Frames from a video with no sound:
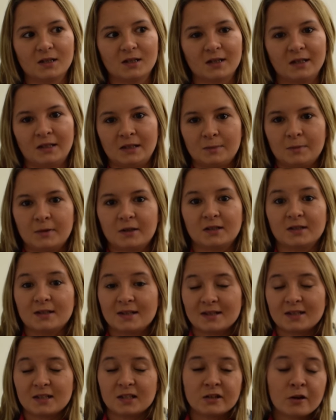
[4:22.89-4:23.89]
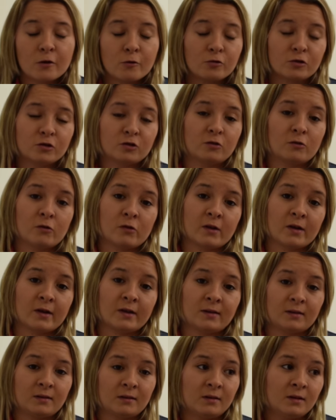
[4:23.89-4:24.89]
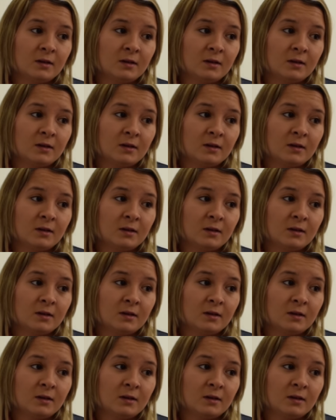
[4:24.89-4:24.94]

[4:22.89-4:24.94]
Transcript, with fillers: things, because it's a social thing and,